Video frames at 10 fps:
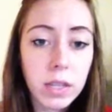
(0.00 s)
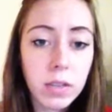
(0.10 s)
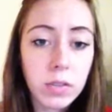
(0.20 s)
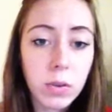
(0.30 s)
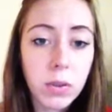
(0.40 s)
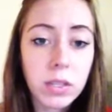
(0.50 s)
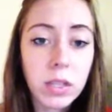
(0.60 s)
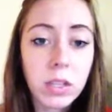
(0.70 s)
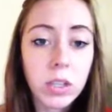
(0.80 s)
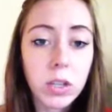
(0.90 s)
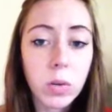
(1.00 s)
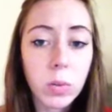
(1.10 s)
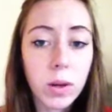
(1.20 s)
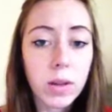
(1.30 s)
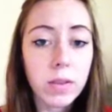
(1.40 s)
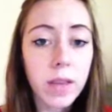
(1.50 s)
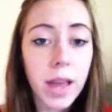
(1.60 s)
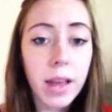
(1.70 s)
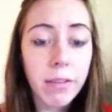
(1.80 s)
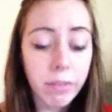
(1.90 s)
and so the teacher was
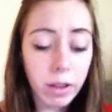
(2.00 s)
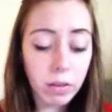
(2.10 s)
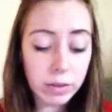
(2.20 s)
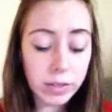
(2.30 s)
feeling really,